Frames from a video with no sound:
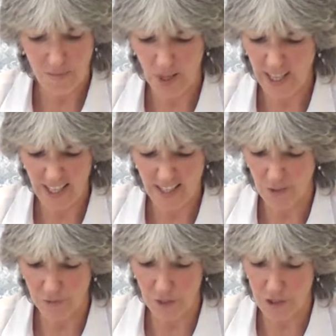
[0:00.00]
brilliant? The
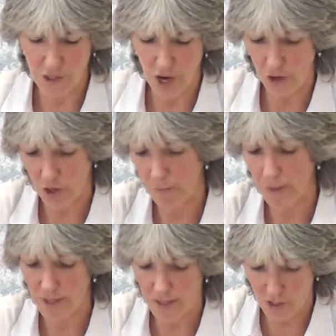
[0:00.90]
foot's so good
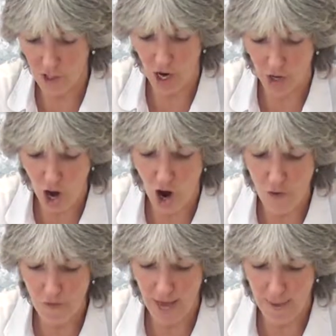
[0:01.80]
because it's going
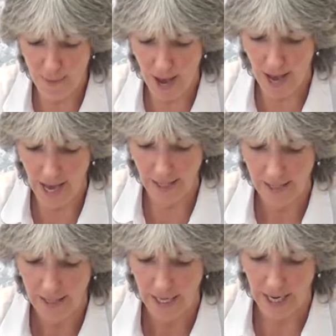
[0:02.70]
over that bar
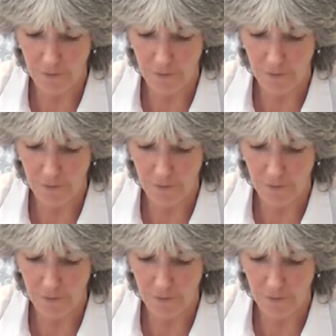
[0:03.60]
and